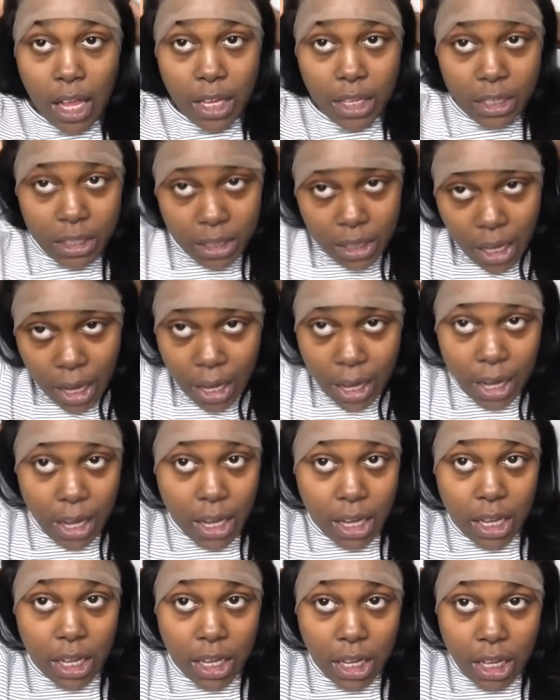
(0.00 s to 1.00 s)
it's
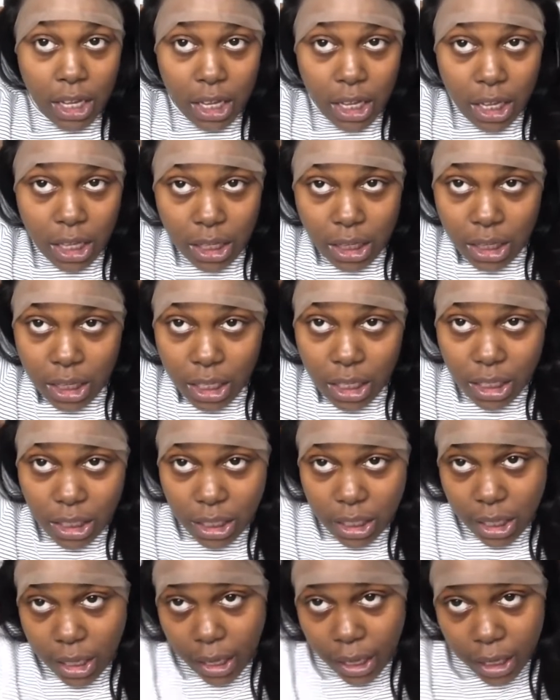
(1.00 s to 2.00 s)
like,
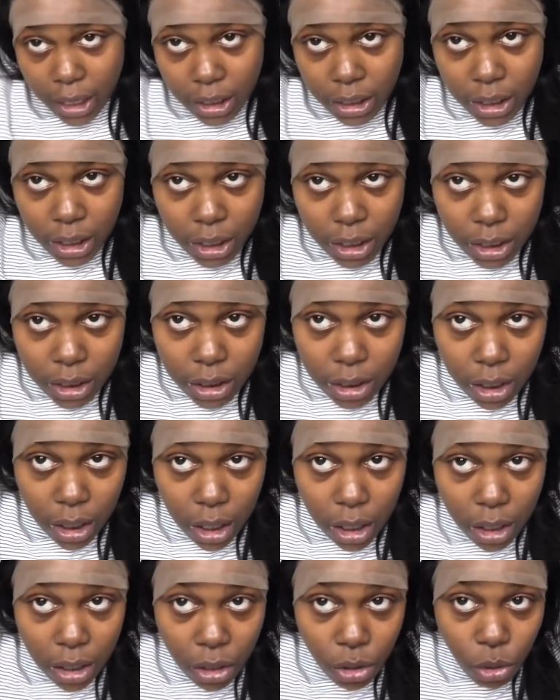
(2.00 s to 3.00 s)
this lace is
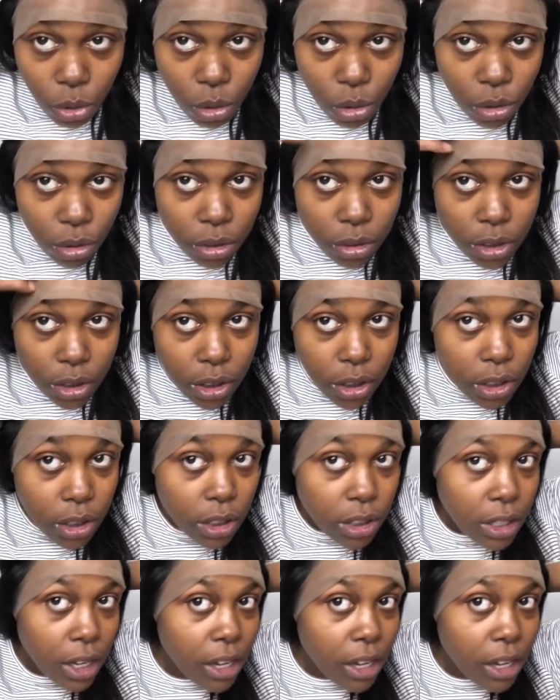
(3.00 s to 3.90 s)
gorgeous.